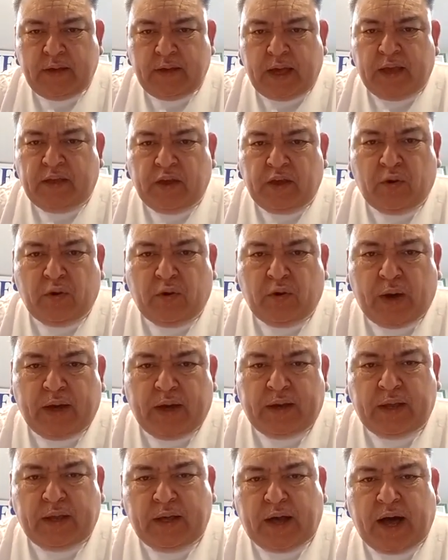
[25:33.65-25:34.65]
And you know
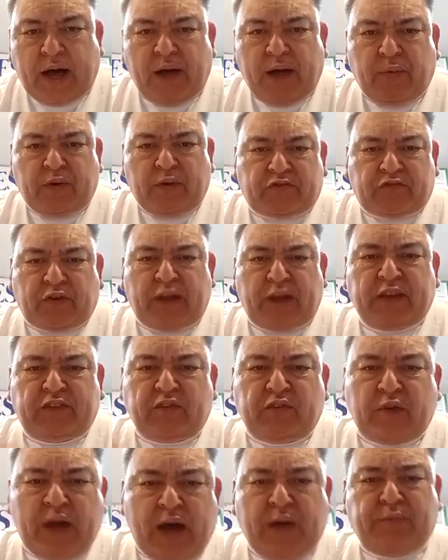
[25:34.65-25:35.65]
what? God was trying
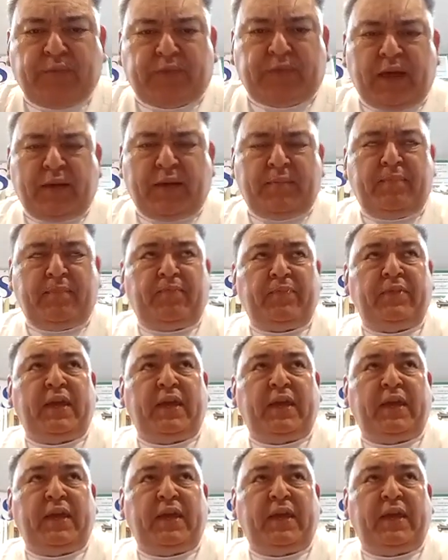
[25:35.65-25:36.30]
to help them.